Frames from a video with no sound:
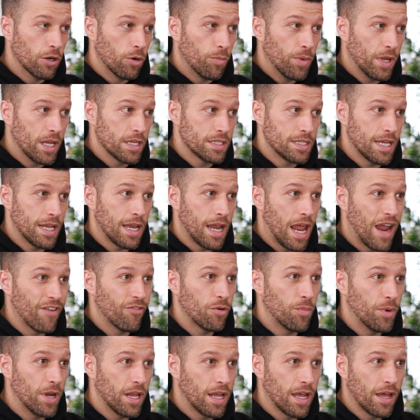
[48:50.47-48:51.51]
because then
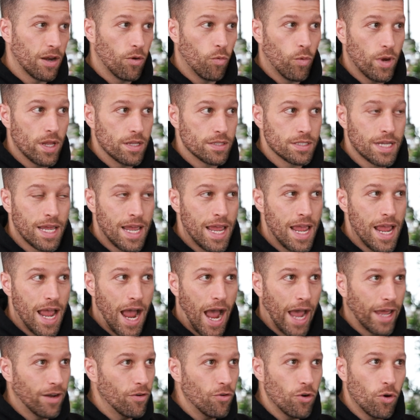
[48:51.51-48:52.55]
everybody kind of wins.
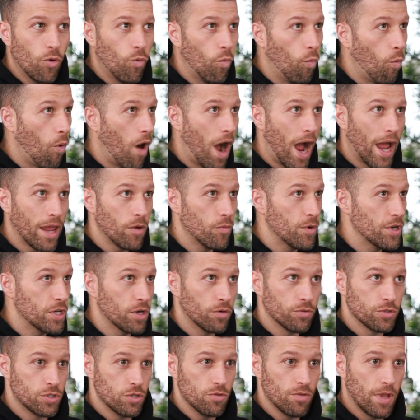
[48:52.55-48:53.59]
I don't know why we
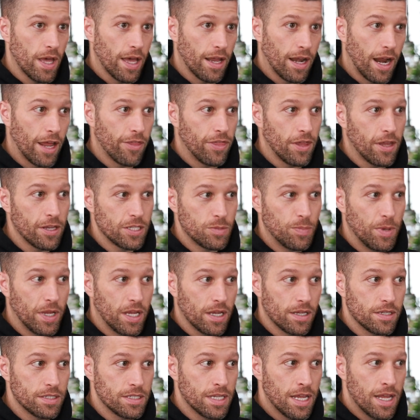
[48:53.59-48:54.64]
don't do that. I think it's
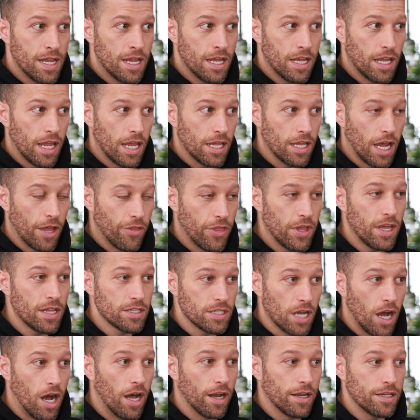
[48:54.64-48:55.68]
because, I think
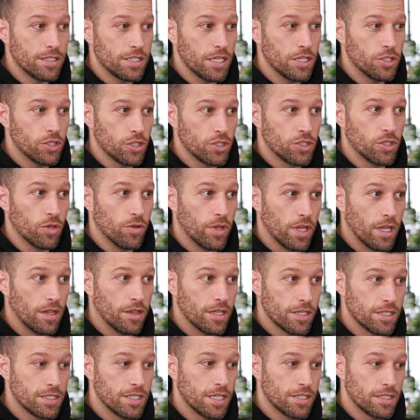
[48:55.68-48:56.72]
it's honestly just so
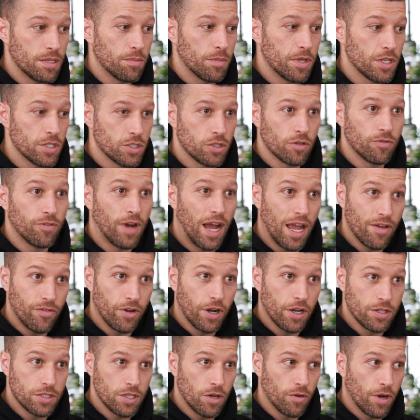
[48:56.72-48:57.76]
the system can survive
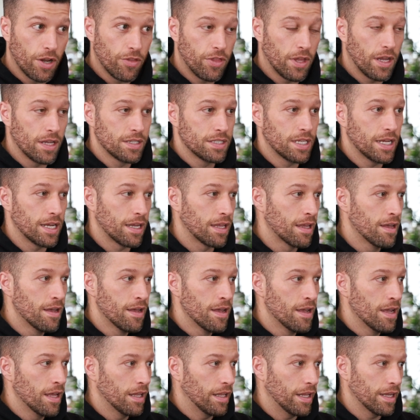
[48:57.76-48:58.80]
on its own. I think it's like
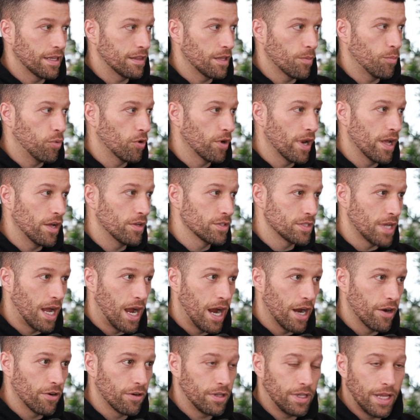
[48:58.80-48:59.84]
the Purnell's
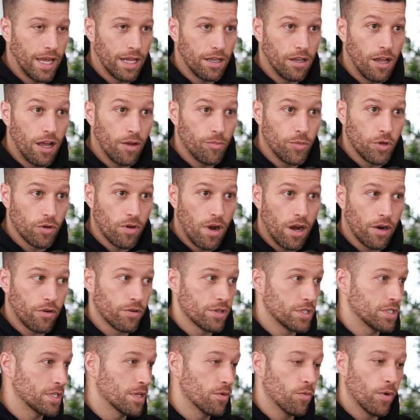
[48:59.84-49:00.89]
ironclad law
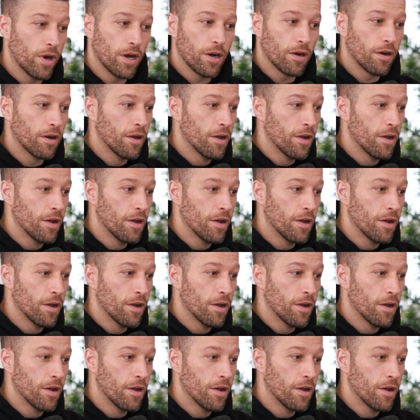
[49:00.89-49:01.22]
bureaucracy, where